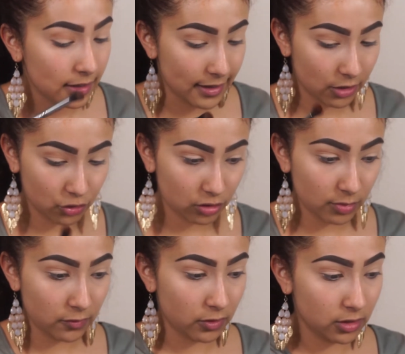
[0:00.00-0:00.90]
Actually,
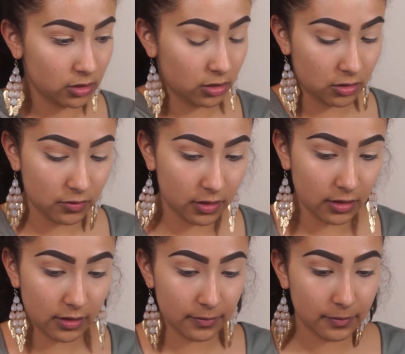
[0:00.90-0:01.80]
before I start doing
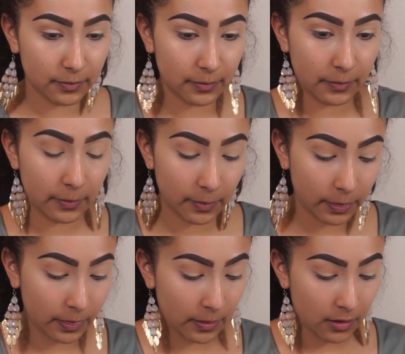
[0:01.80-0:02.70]
that,
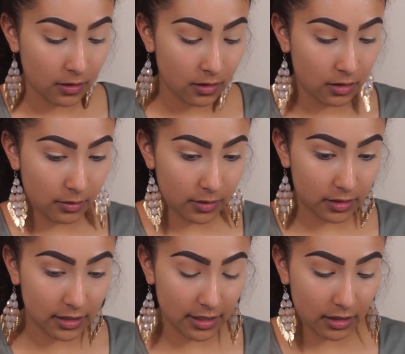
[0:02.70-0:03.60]
I'm going to
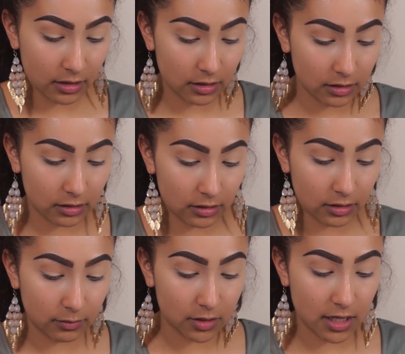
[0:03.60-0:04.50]
take
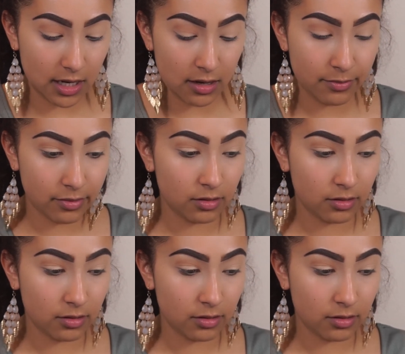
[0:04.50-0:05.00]
some tape,